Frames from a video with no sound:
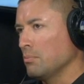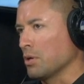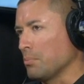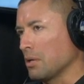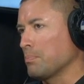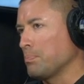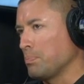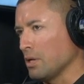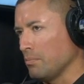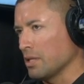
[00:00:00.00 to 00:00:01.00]
But my
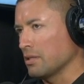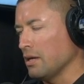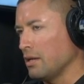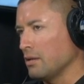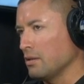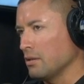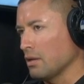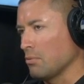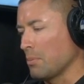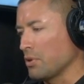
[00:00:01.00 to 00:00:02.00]
my dad,
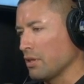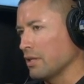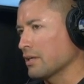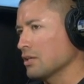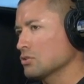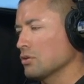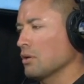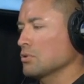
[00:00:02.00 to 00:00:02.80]
I remember that like yesterday.